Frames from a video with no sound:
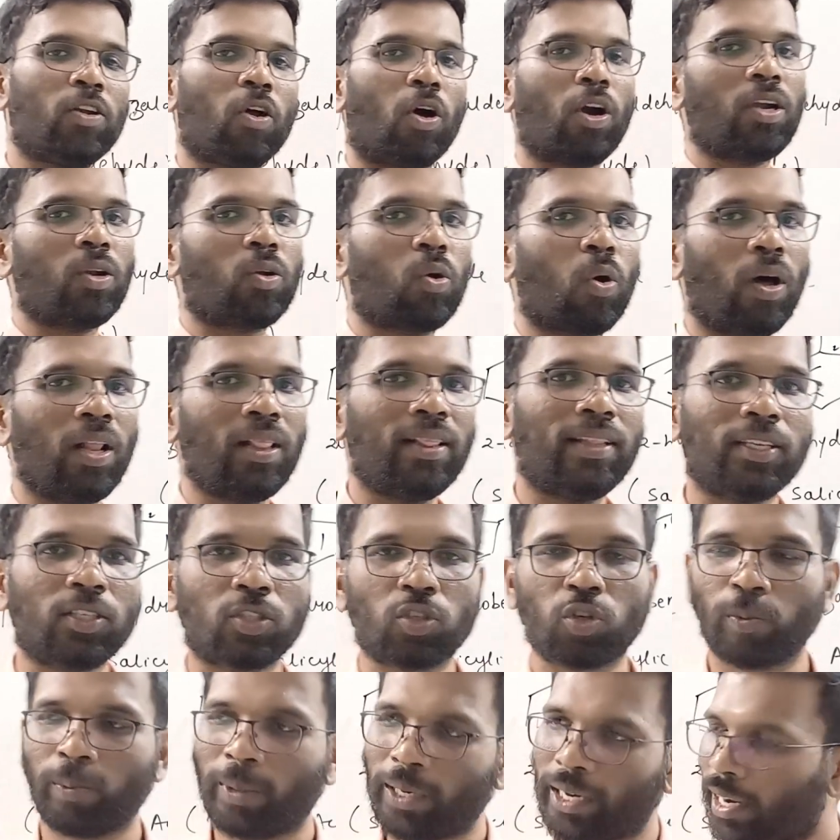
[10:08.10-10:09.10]
not call this
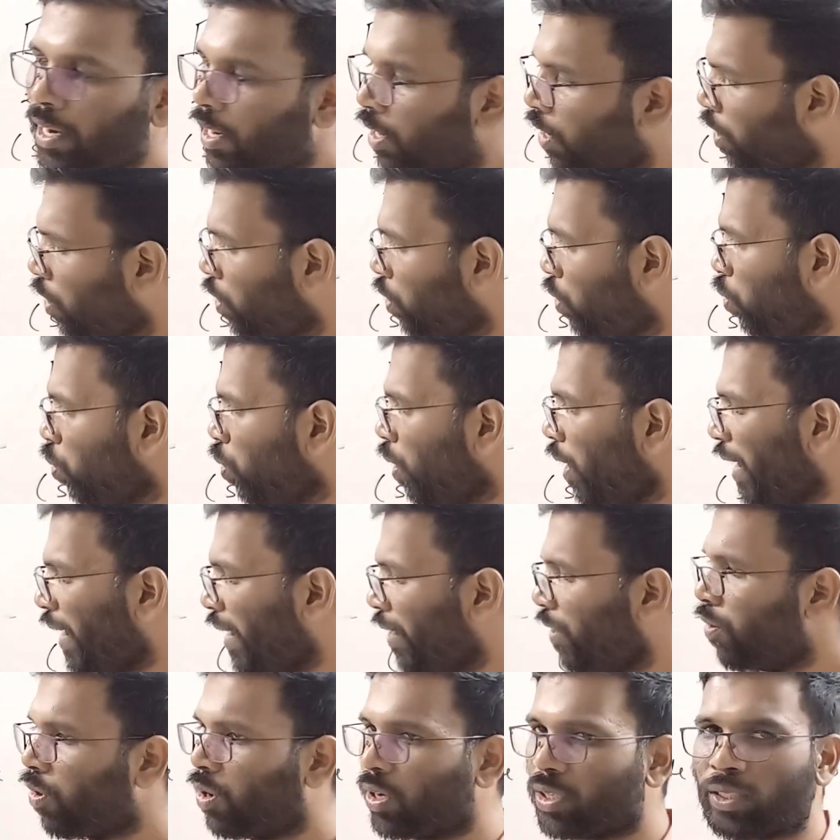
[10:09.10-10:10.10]
to be
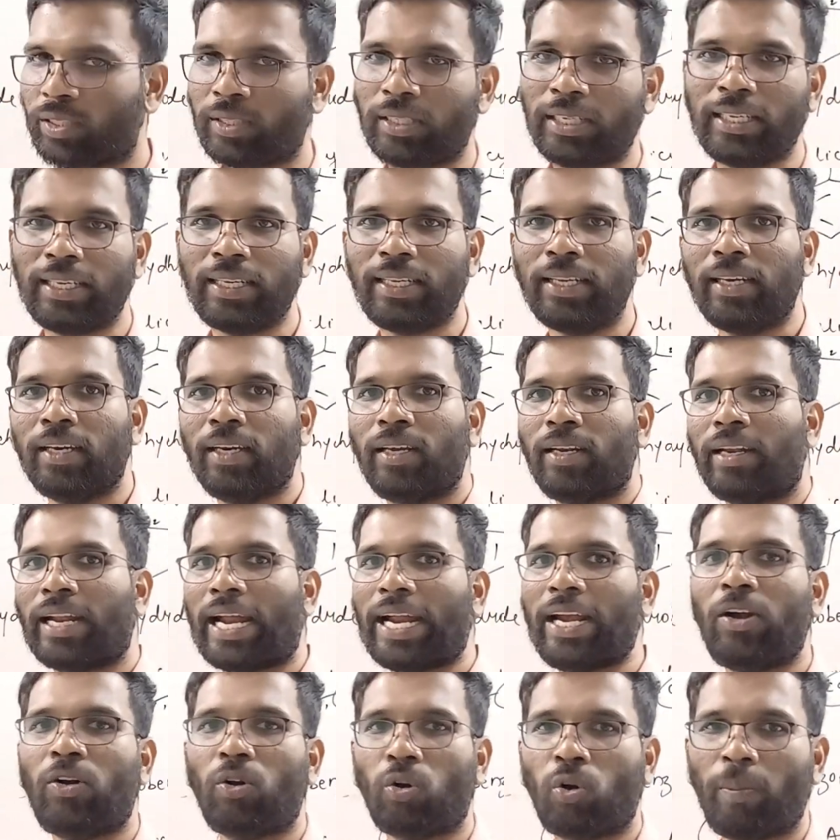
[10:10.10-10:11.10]
2-hydroxy
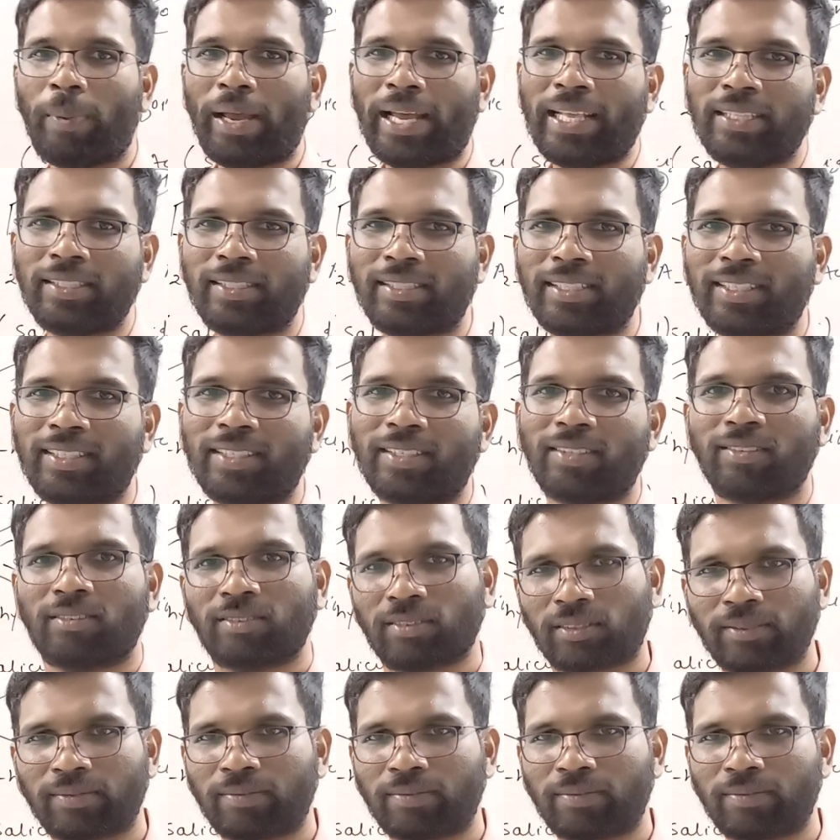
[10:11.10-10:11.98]
nitrobenzene,